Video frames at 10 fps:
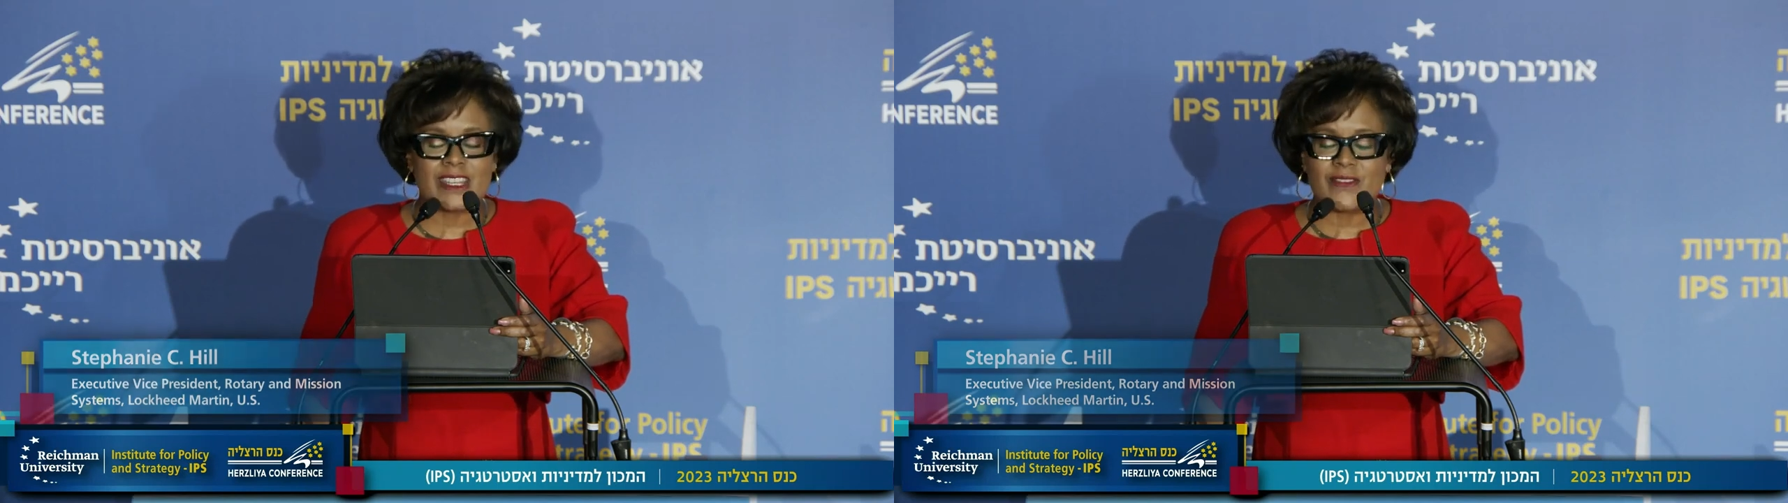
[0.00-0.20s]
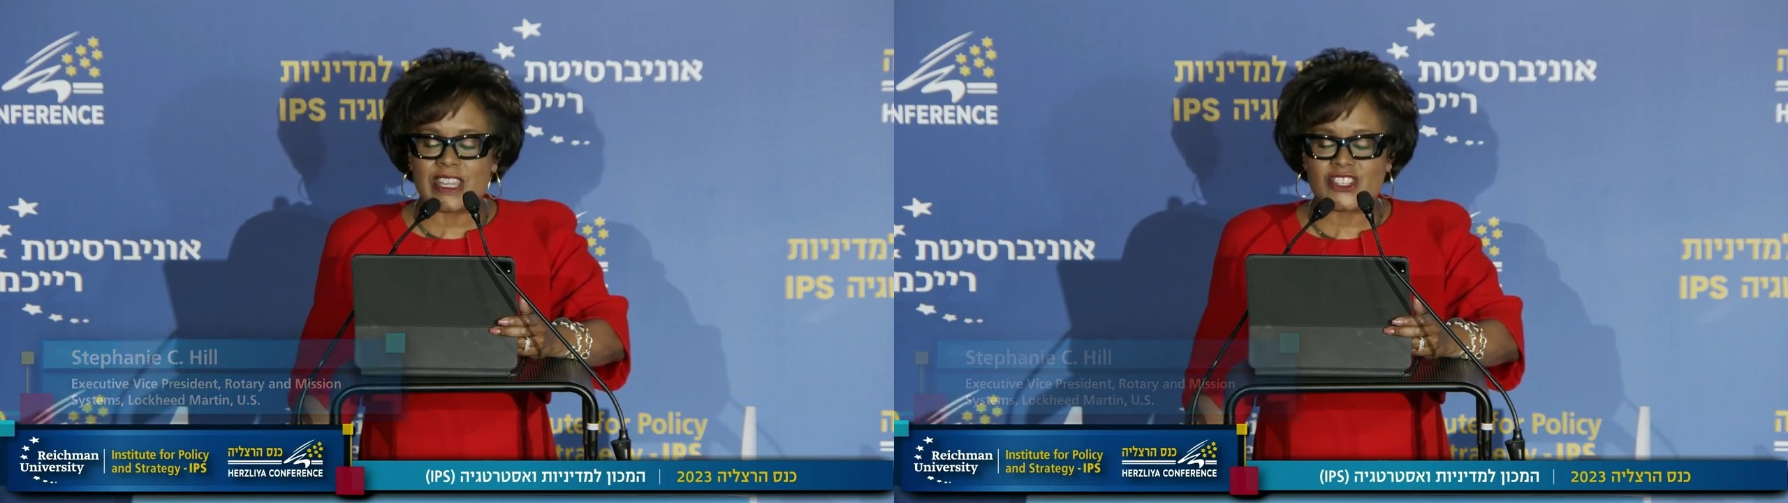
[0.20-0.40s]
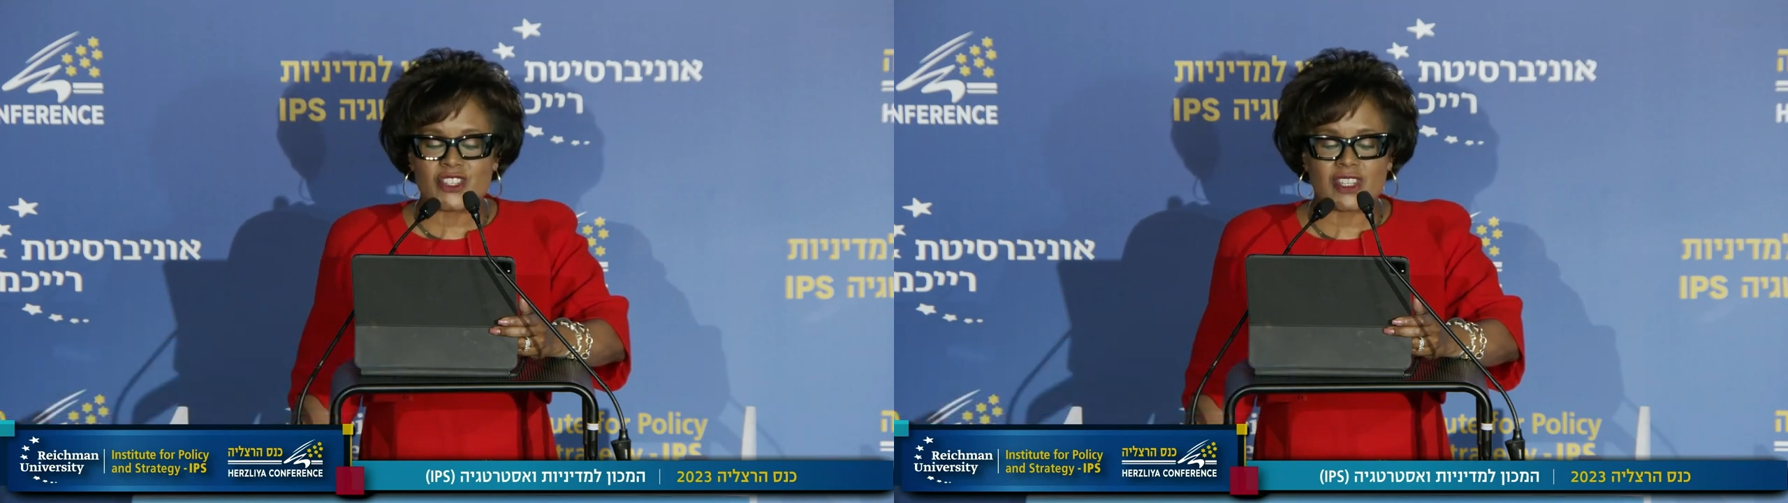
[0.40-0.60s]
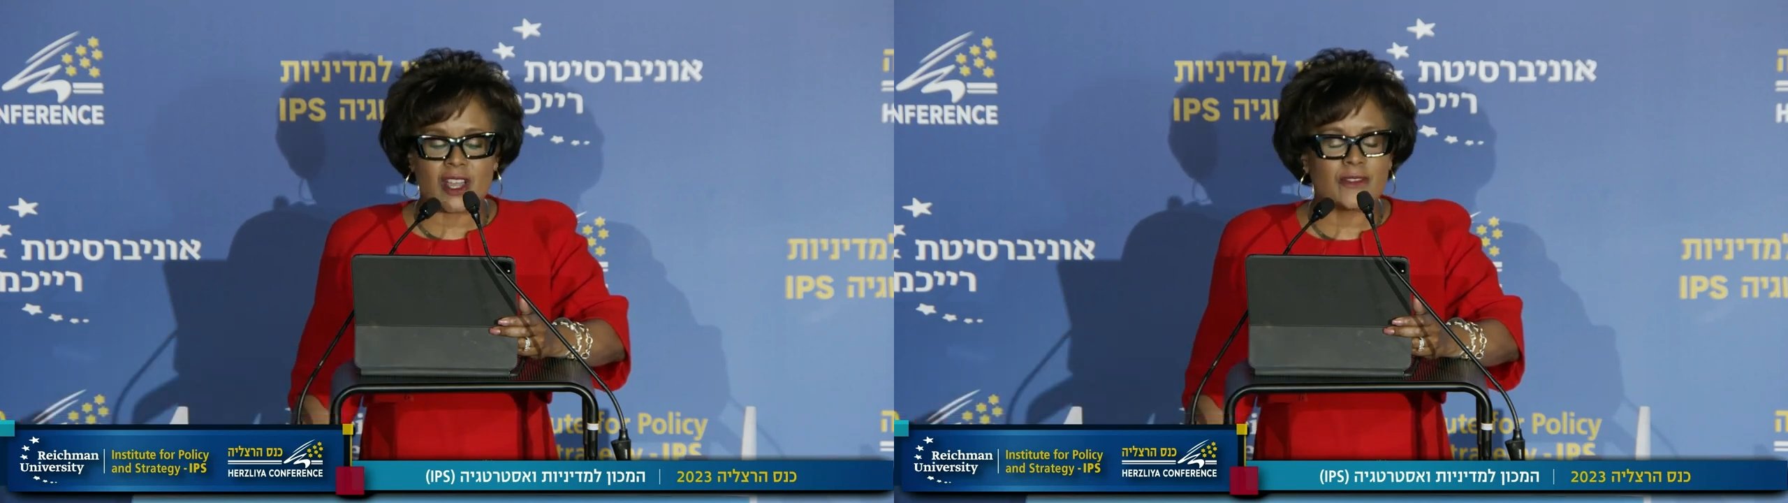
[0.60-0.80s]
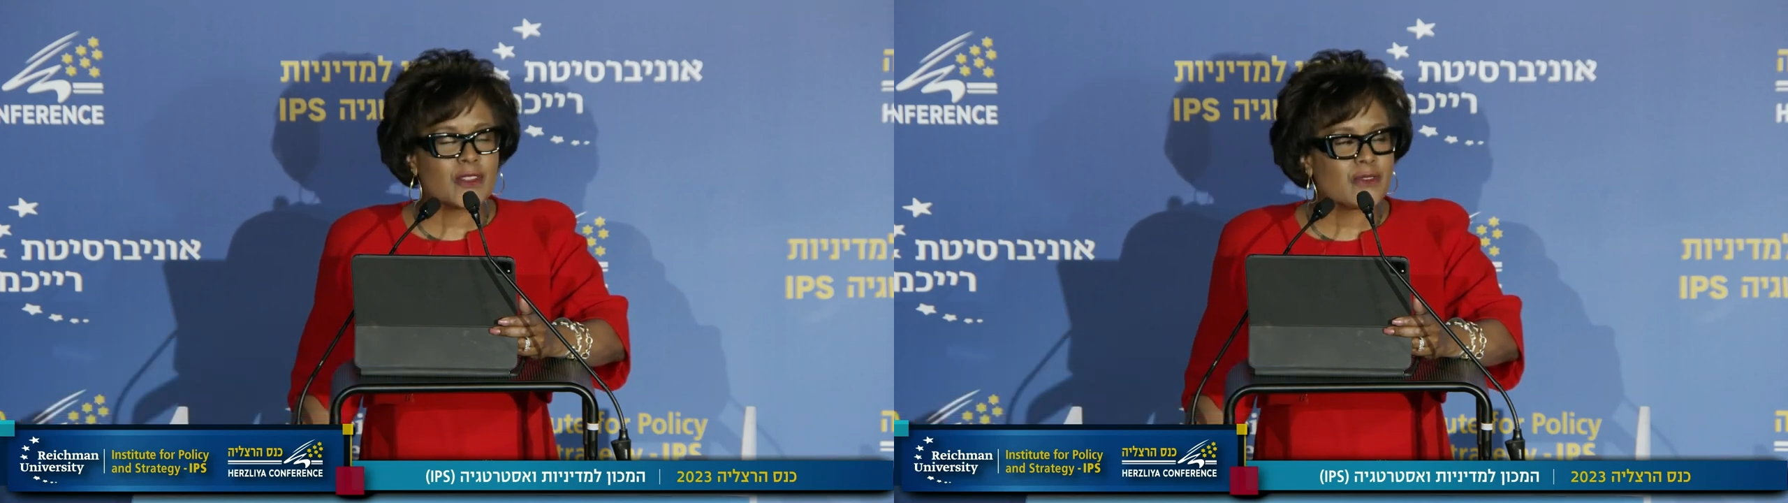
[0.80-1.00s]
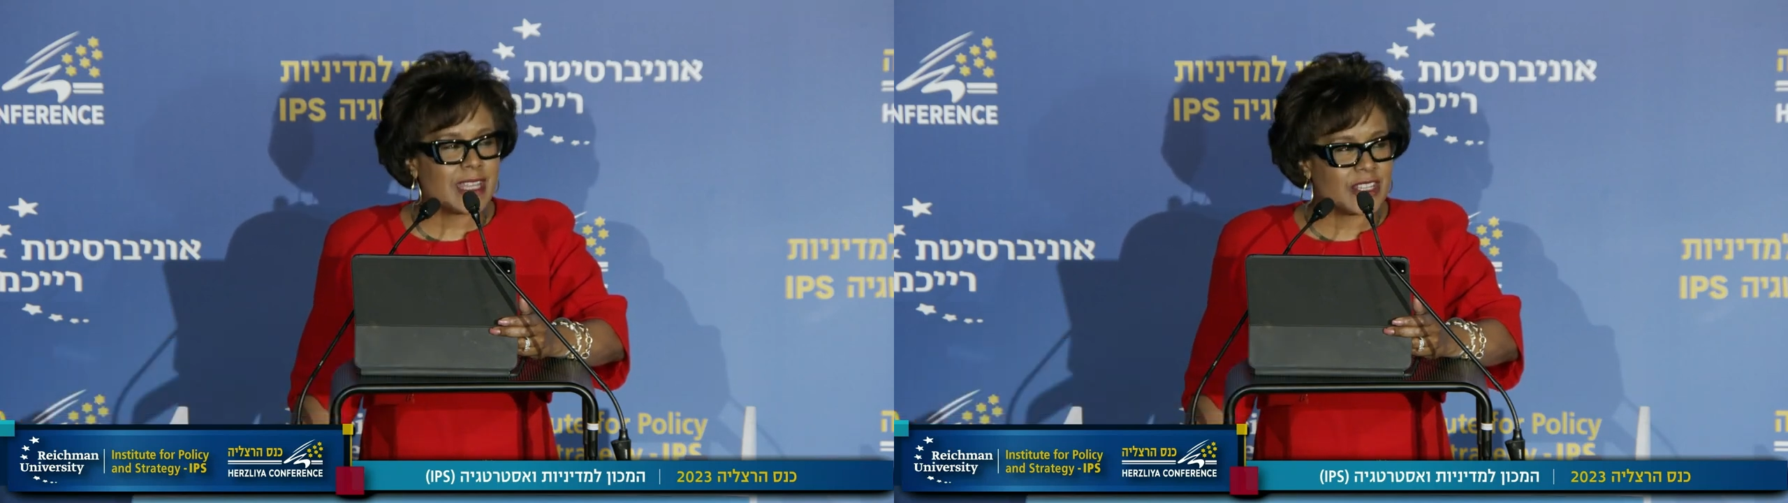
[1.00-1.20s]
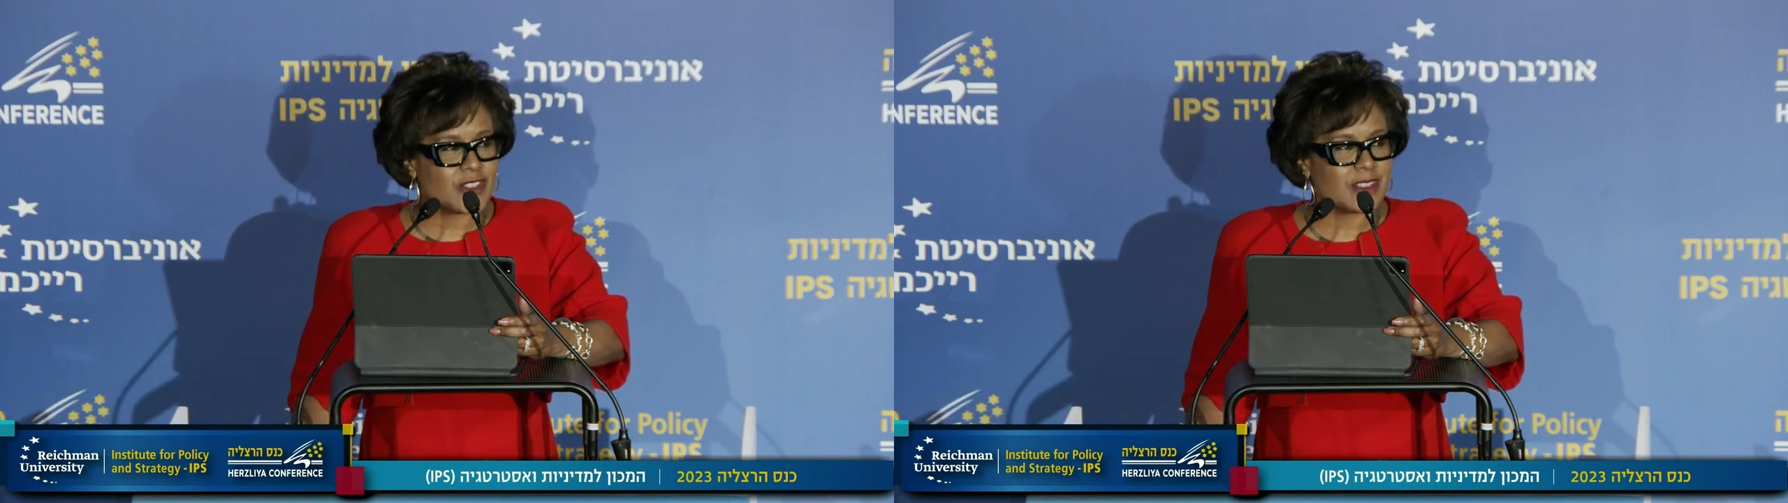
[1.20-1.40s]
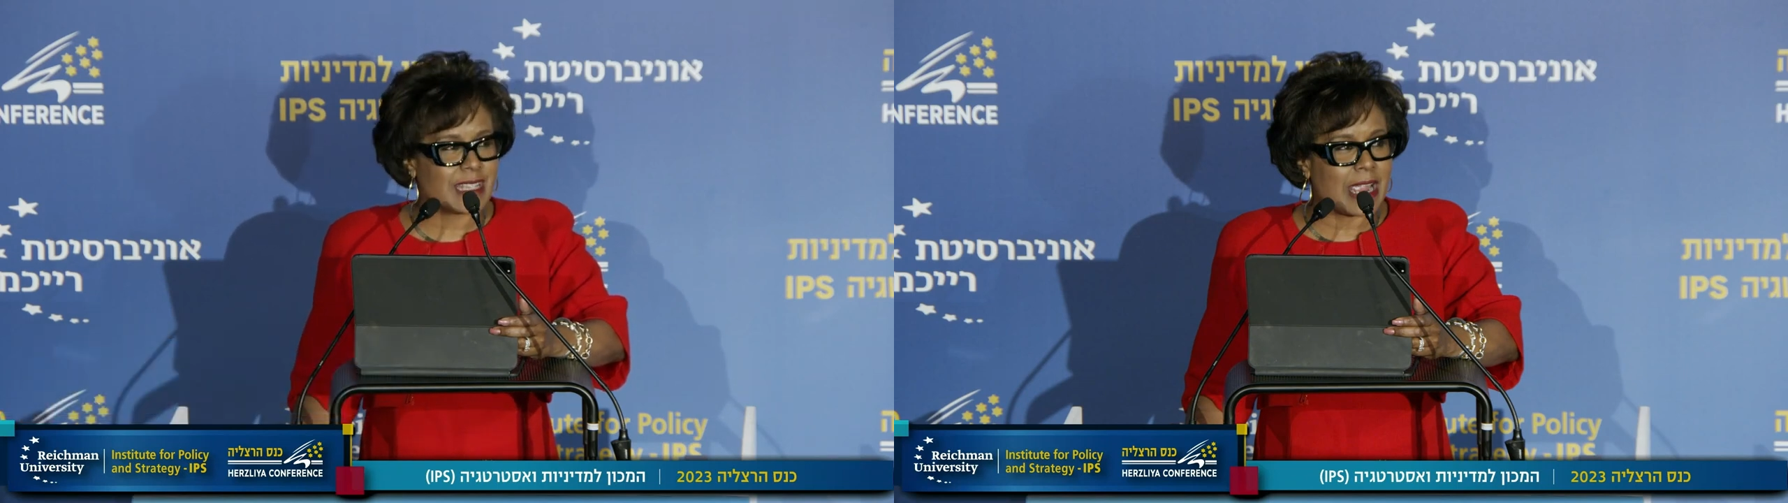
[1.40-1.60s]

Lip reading: innovation of your nation's